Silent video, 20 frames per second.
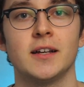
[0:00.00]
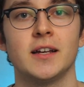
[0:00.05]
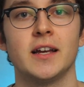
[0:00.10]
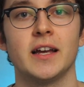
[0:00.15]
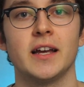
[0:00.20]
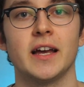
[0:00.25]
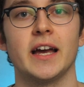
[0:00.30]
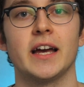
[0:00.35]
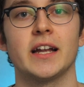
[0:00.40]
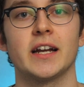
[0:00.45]

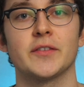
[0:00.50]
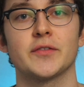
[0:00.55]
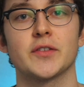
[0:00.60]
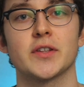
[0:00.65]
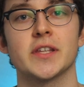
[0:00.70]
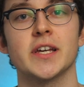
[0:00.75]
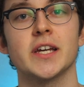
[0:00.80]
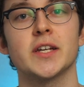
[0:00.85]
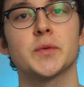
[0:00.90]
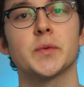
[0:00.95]
And after
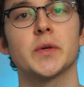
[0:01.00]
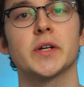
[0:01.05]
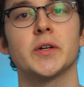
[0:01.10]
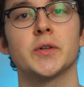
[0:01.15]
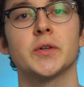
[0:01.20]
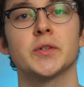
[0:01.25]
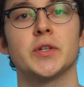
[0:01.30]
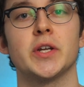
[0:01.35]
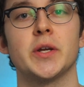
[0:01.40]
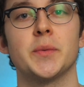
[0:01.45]
that, we're going
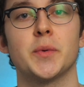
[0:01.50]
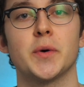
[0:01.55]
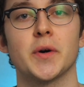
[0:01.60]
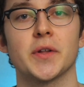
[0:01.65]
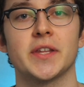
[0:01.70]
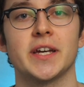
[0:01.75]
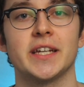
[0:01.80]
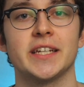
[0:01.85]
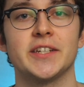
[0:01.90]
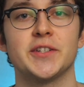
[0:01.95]
to import
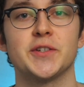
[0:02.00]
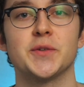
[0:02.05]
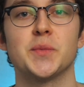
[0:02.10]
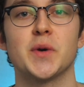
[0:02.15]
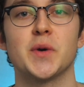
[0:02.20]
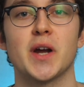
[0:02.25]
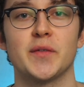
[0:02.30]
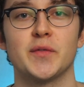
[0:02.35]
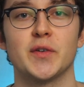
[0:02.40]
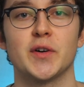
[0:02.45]
that into
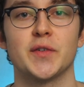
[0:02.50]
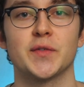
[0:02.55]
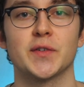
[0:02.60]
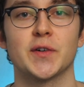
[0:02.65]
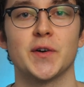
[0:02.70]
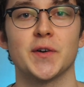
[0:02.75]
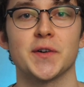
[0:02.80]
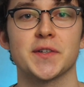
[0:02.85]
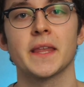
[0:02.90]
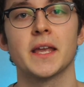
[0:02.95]
Bravo, of
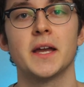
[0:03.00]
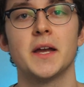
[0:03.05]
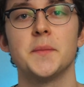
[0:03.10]
course.